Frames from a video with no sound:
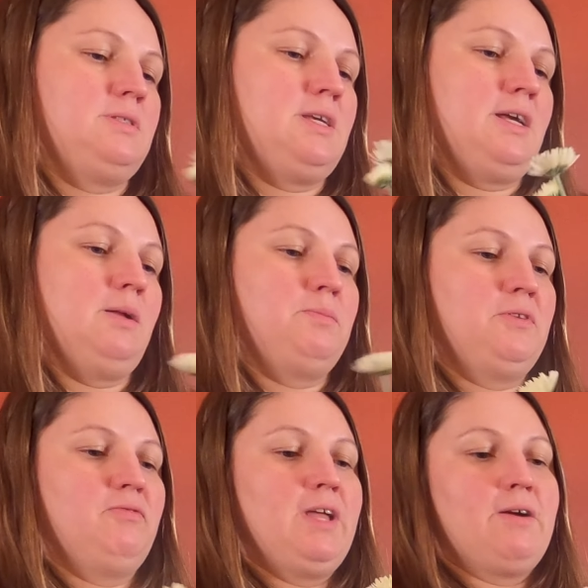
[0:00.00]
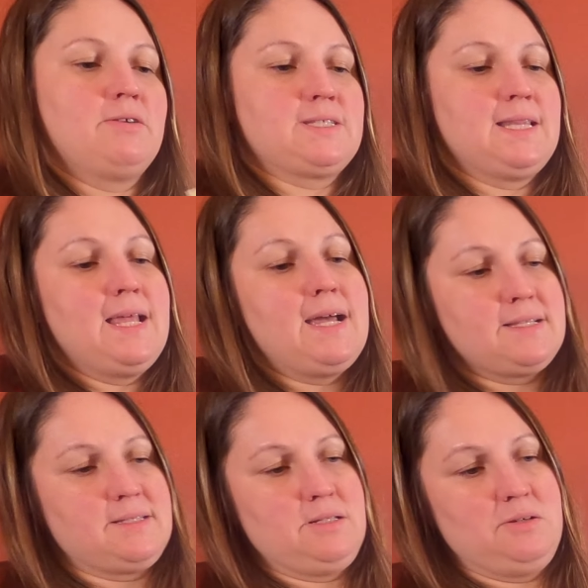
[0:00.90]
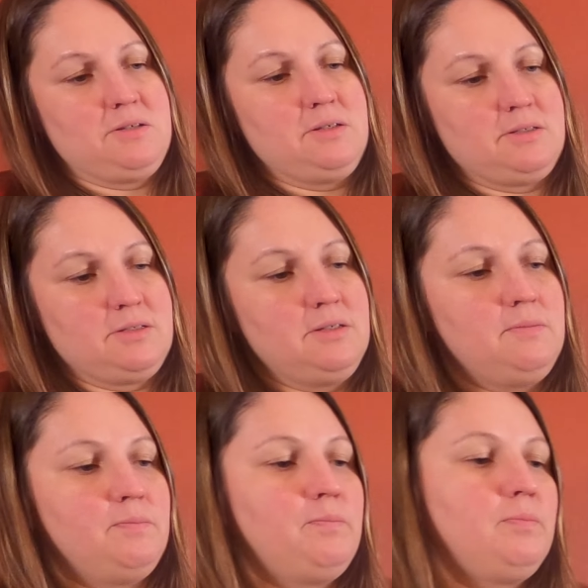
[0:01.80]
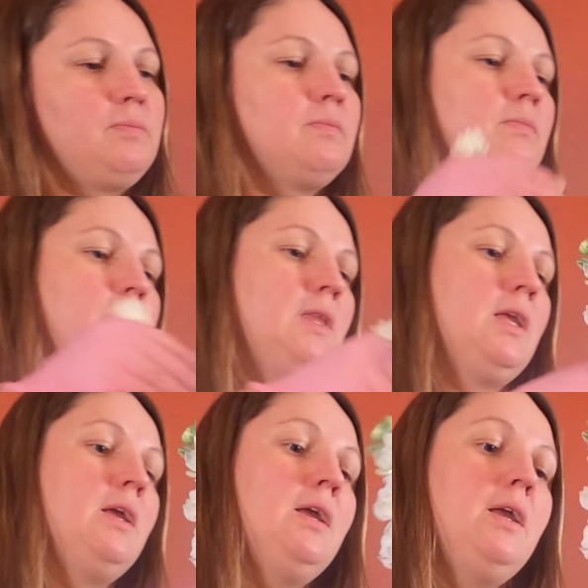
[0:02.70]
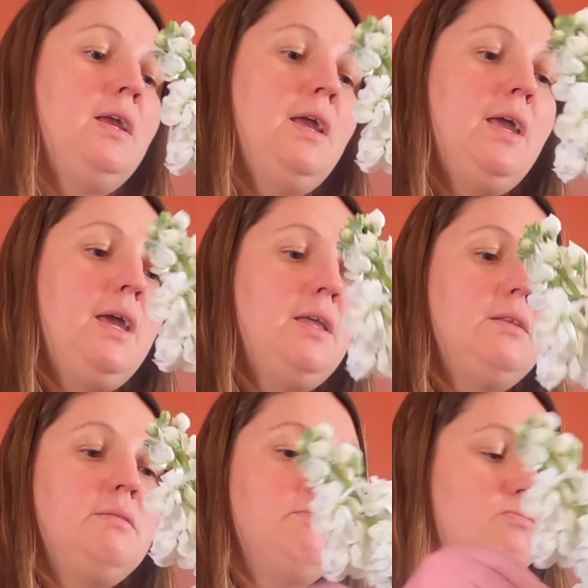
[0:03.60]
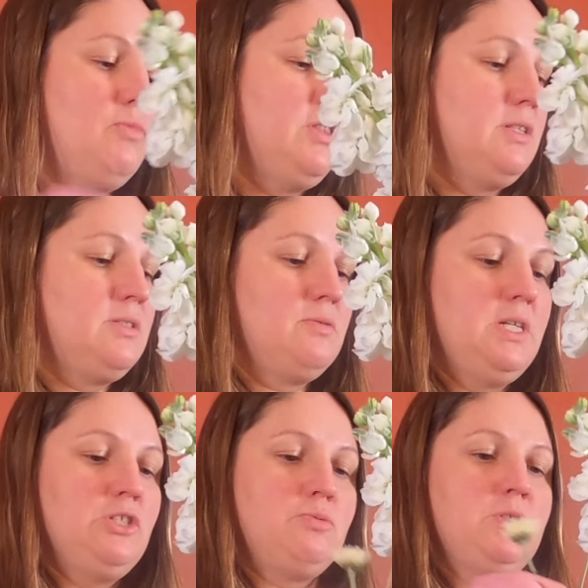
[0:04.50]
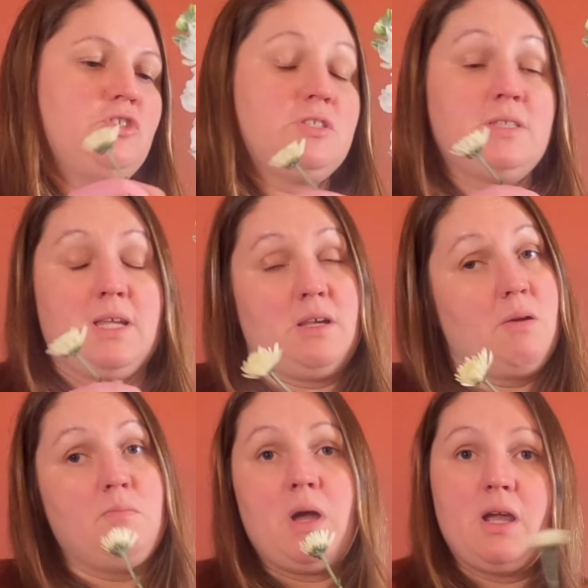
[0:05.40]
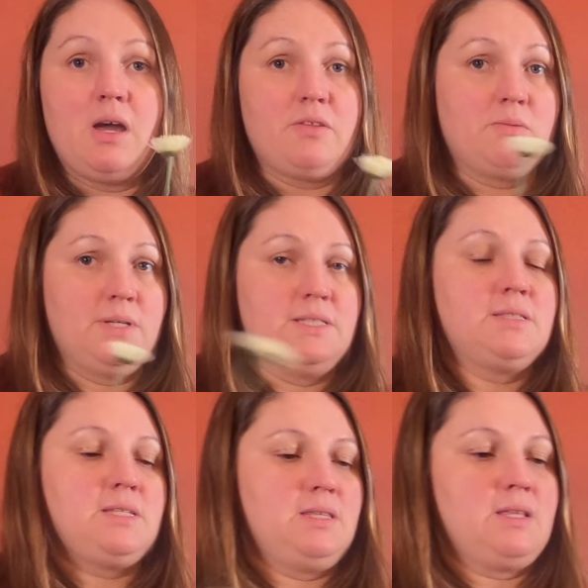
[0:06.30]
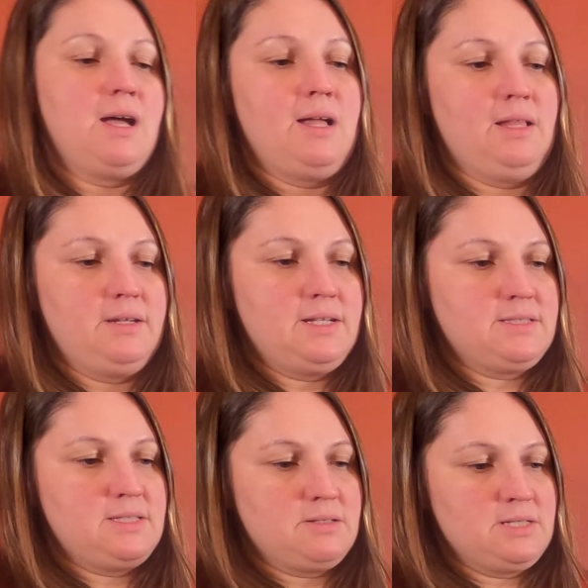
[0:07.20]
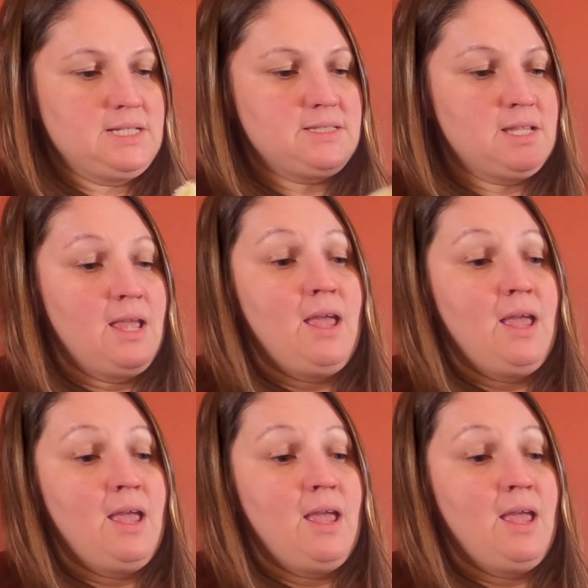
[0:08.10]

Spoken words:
to help the flowers last longer. And with this arrangement, just like my other ones in the holiday series,